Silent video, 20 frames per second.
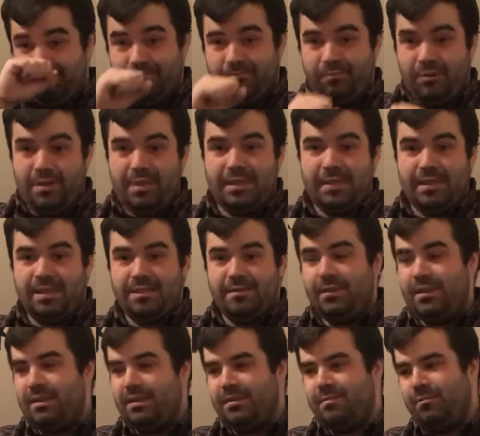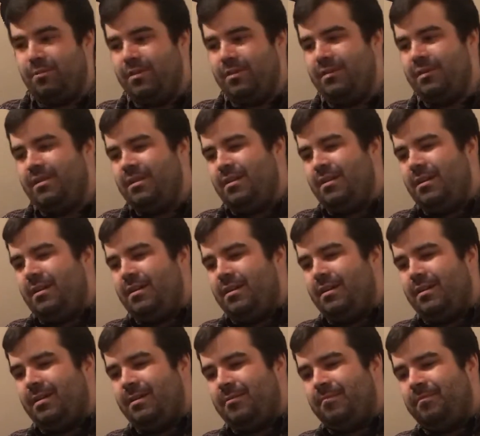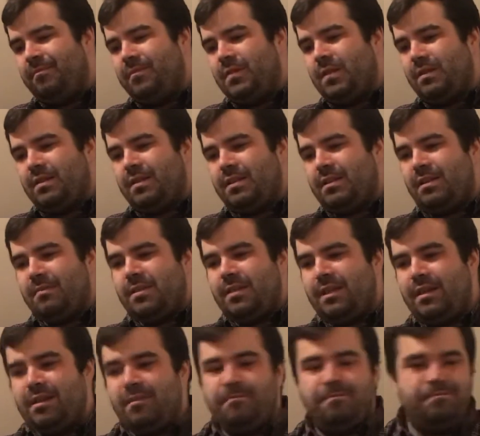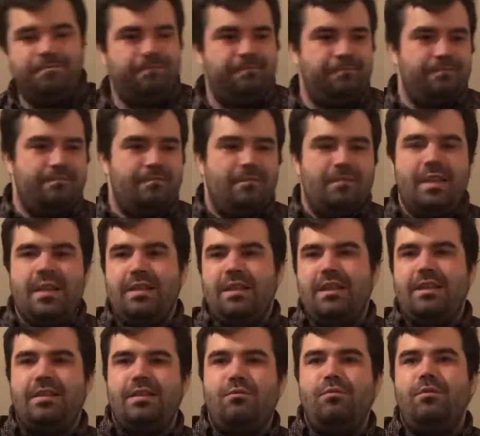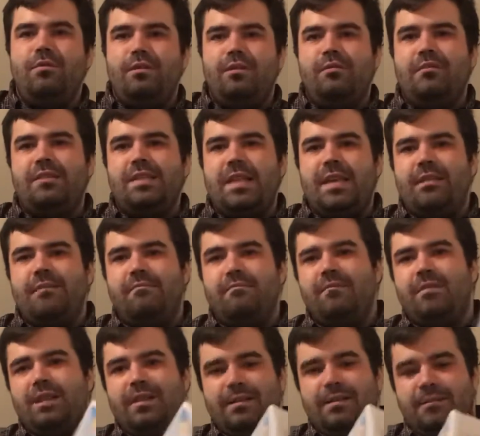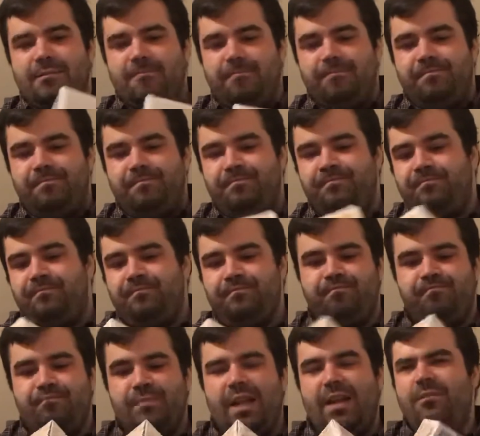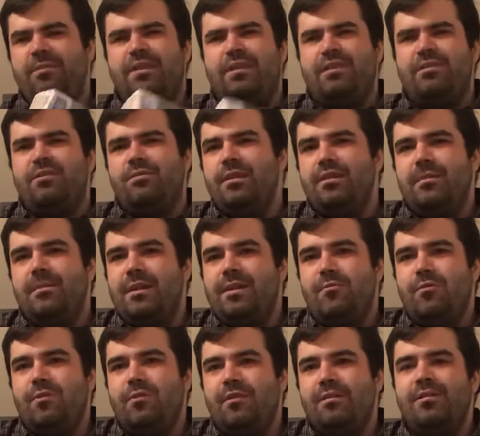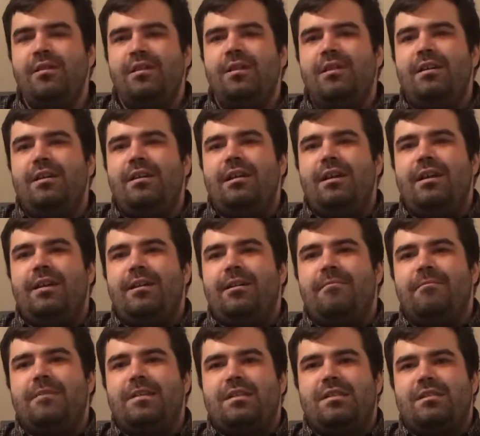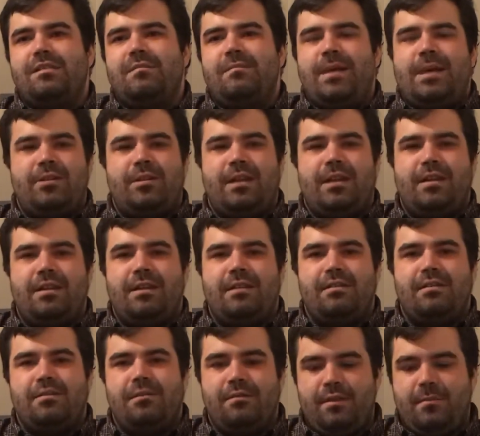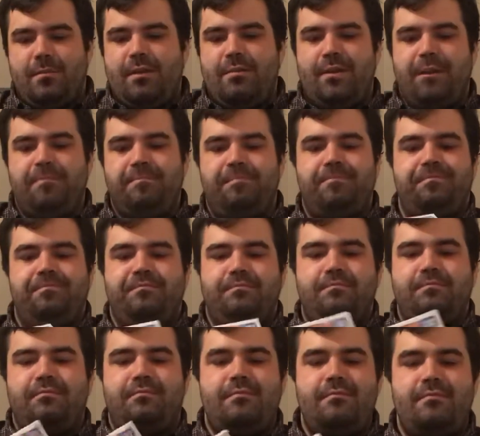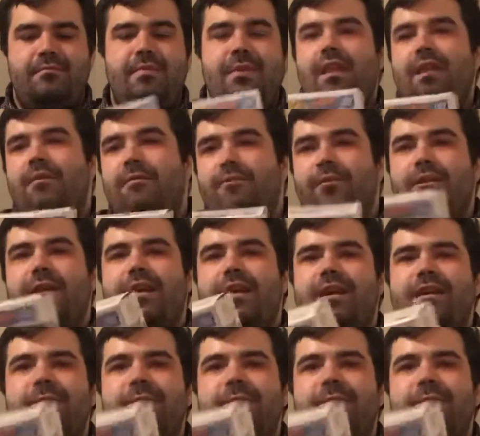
pretty extensively at this point, so I'm going to set him aside. It's a cool little set. I don't think they're doing them anymore, because Magic kind of does their own thing. But anyway, before I get ahead of